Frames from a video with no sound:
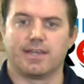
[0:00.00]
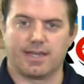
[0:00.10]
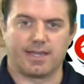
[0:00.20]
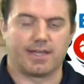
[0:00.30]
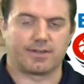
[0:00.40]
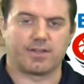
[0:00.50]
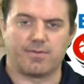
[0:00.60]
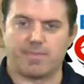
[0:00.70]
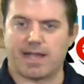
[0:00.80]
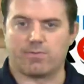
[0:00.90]
And
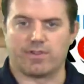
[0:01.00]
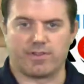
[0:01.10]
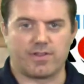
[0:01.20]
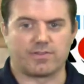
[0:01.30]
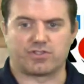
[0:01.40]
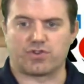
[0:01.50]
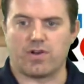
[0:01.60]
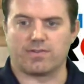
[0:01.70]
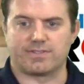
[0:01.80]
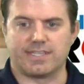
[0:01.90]
coming back with another
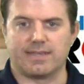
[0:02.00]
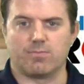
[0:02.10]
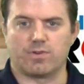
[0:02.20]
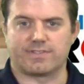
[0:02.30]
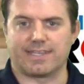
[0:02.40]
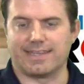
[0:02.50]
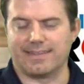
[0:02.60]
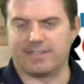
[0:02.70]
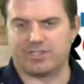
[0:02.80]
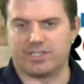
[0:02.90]
strong team once again
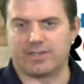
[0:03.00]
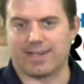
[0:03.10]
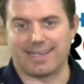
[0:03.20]
this year.